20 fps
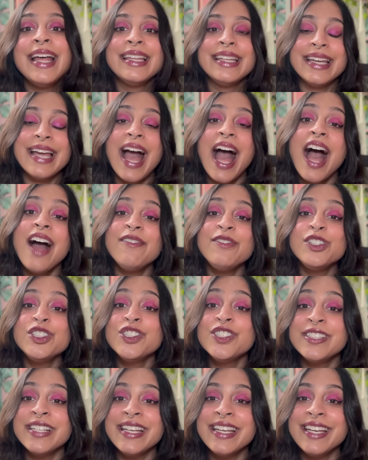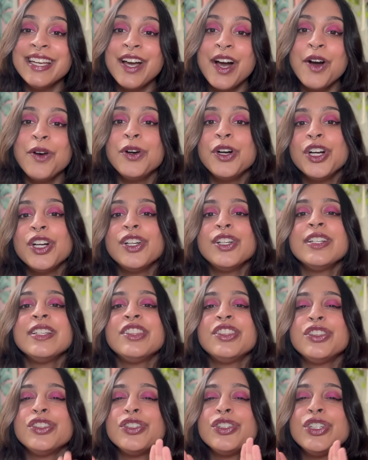the average CEO earned
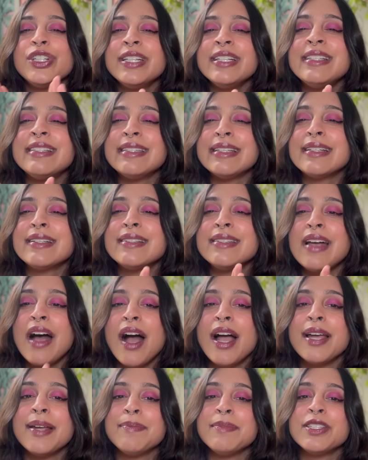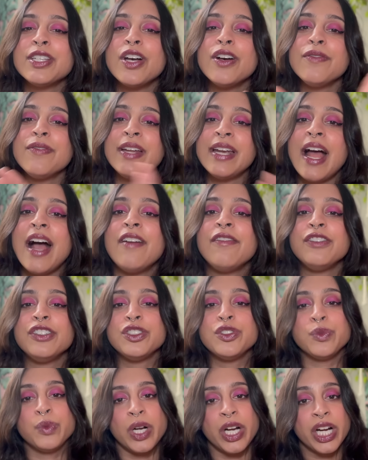36 times of an
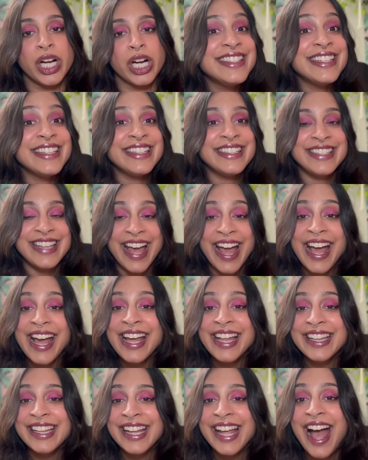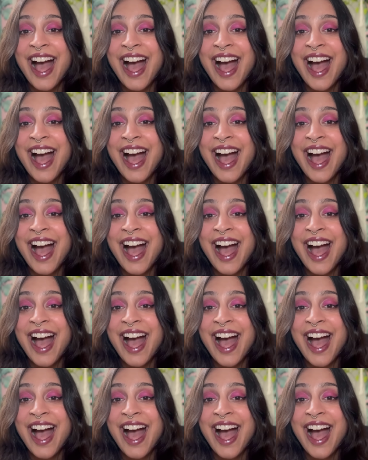average worker. Today, the